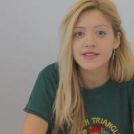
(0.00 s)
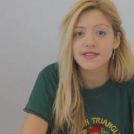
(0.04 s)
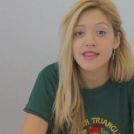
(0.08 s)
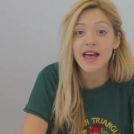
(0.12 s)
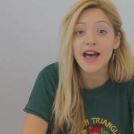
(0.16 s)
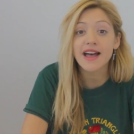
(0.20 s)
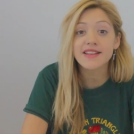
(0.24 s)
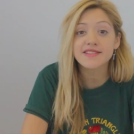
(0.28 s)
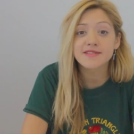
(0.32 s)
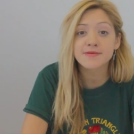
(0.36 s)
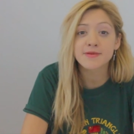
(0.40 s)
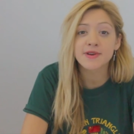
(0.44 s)

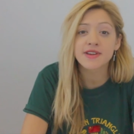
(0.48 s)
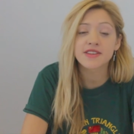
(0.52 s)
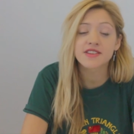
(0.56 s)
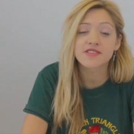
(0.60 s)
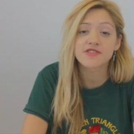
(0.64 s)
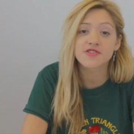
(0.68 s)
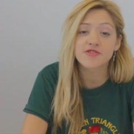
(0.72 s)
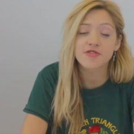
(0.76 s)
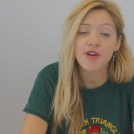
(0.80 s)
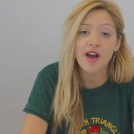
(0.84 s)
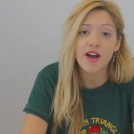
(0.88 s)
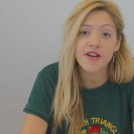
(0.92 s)
That's where the
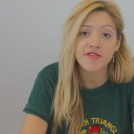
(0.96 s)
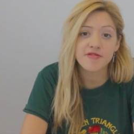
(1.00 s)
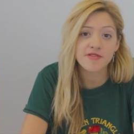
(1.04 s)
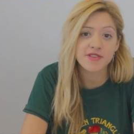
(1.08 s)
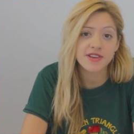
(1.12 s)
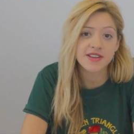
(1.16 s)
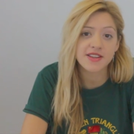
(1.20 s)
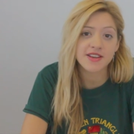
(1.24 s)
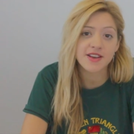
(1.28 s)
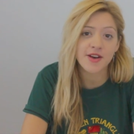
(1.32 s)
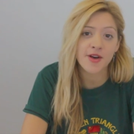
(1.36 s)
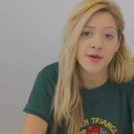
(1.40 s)
Giraffe
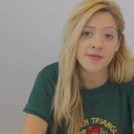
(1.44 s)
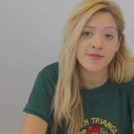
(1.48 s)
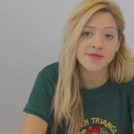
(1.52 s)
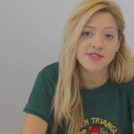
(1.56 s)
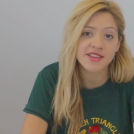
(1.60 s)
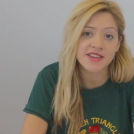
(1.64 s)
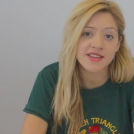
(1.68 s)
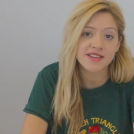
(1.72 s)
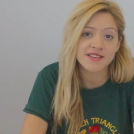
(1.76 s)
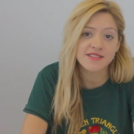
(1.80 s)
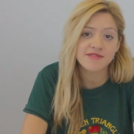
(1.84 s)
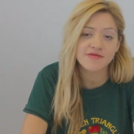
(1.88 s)
Reader
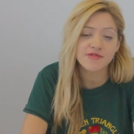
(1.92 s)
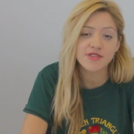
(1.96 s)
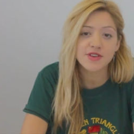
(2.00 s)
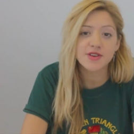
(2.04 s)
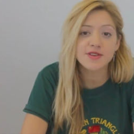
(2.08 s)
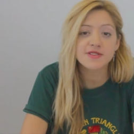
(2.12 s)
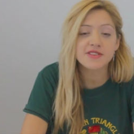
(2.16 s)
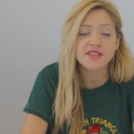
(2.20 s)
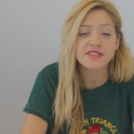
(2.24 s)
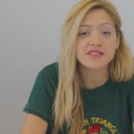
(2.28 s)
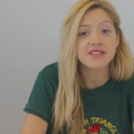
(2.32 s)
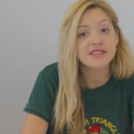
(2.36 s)
comes in.
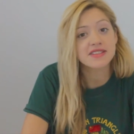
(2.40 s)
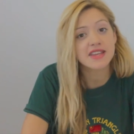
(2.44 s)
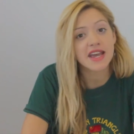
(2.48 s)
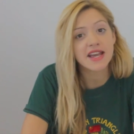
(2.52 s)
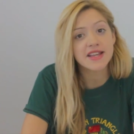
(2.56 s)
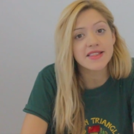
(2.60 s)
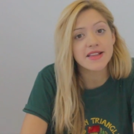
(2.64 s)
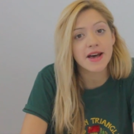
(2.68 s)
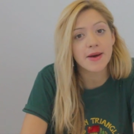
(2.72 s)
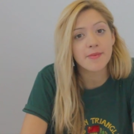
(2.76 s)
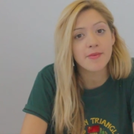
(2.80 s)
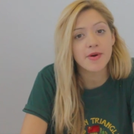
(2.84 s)
Use it to
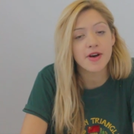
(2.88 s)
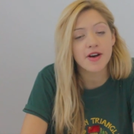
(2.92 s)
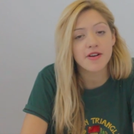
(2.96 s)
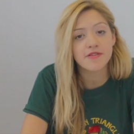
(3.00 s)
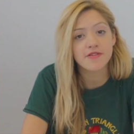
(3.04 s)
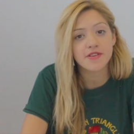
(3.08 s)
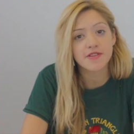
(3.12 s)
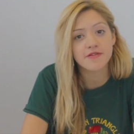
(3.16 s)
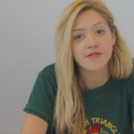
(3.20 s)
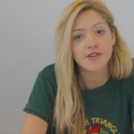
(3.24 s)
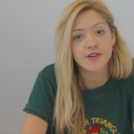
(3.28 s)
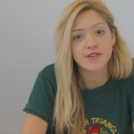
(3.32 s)
take that
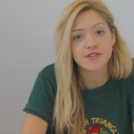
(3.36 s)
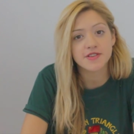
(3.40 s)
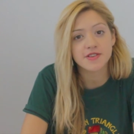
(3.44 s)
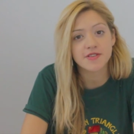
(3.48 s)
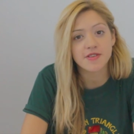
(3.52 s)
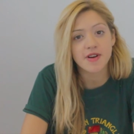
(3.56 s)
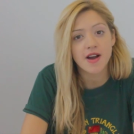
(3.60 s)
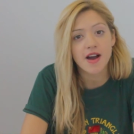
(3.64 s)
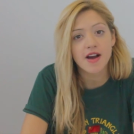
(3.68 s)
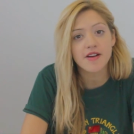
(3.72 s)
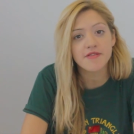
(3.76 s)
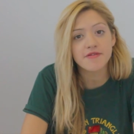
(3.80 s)
perfect
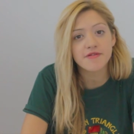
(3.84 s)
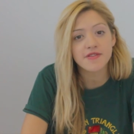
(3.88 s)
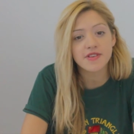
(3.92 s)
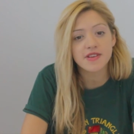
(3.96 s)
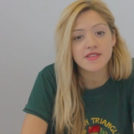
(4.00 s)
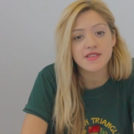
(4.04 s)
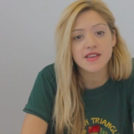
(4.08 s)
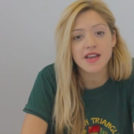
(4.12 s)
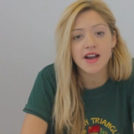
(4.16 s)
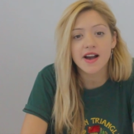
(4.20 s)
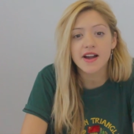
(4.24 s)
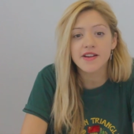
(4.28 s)
photograph
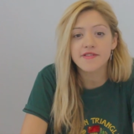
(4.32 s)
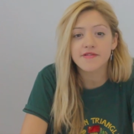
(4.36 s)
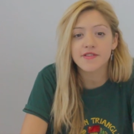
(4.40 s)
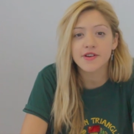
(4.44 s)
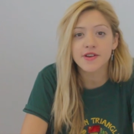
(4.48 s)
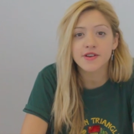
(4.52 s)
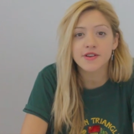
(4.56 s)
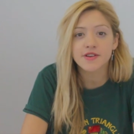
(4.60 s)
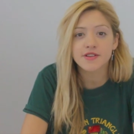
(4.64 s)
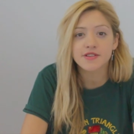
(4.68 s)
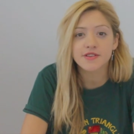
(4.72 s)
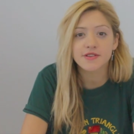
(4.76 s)
and the
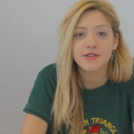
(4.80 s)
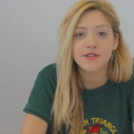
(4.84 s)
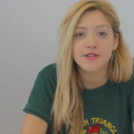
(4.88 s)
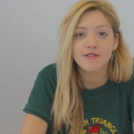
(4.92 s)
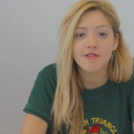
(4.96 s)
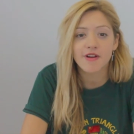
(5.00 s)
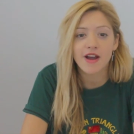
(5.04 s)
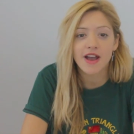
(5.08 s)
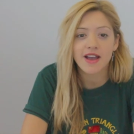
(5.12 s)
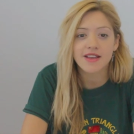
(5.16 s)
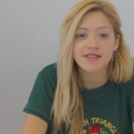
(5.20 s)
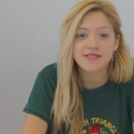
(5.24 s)
iPhone can do
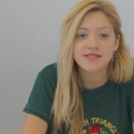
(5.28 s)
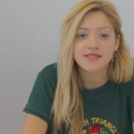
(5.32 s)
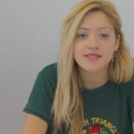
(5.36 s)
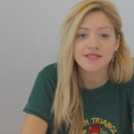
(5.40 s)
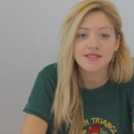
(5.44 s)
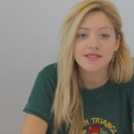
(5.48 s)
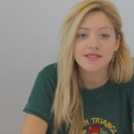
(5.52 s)
the rest.